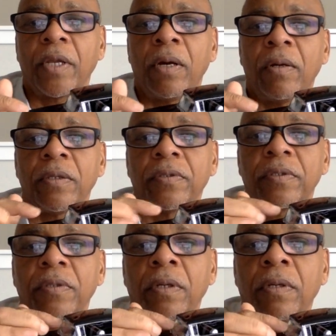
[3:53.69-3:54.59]
All this
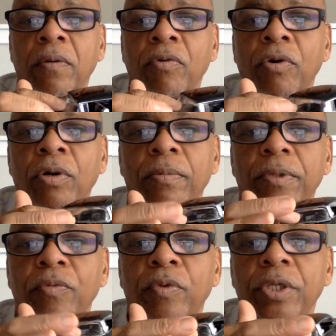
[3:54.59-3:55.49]
chrome the
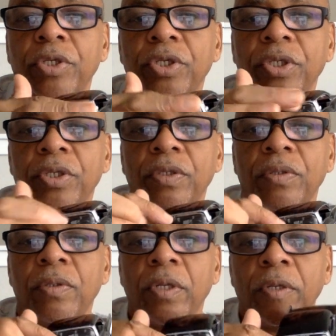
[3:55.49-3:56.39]
windshield,
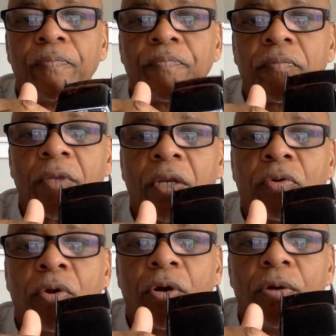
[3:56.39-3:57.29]

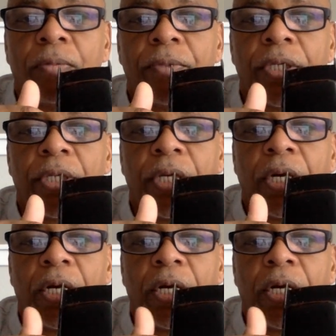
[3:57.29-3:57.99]
chrome the